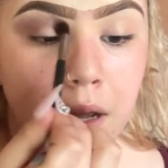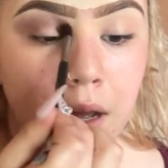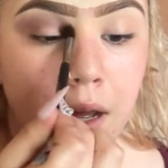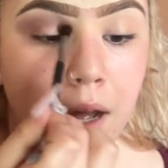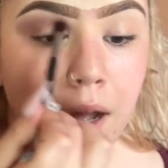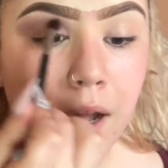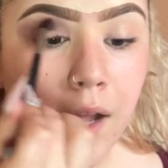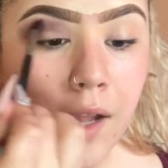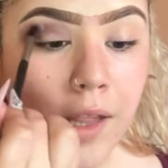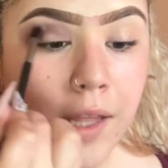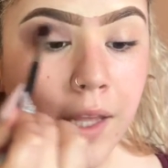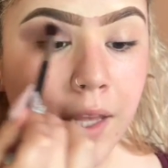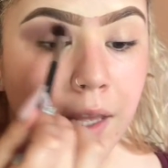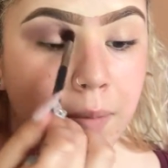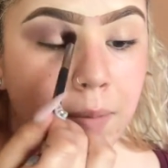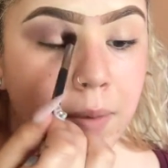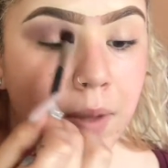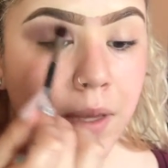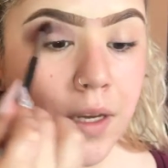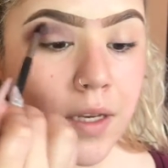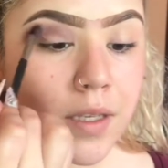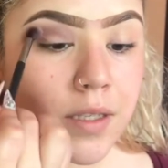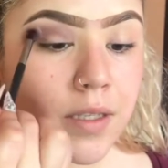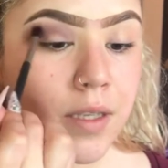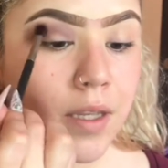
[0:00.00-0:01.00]
I like it
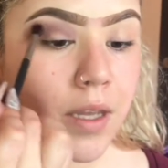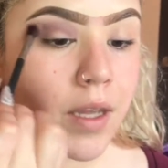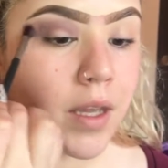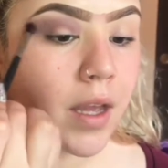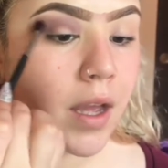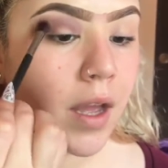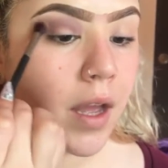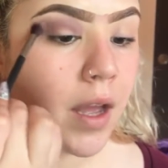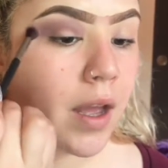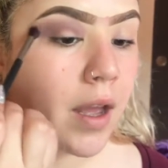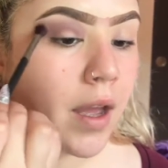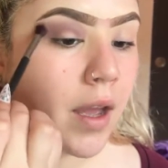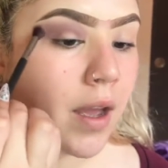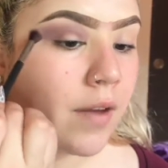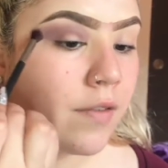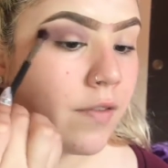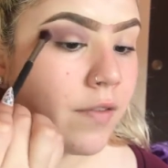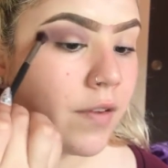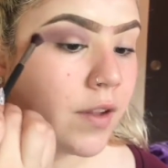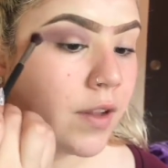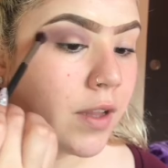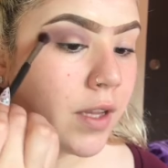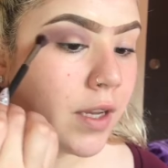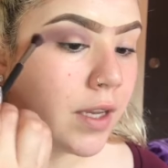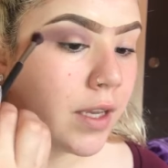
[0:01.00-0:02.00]
because I feel
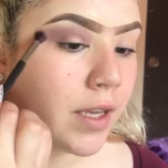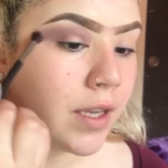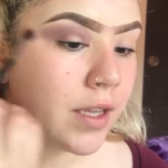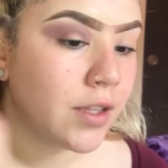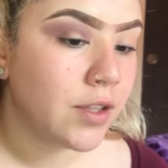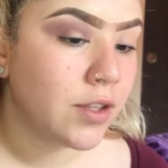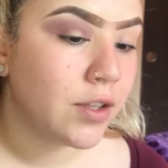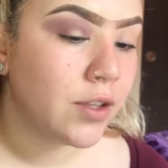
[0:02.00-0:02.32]
like it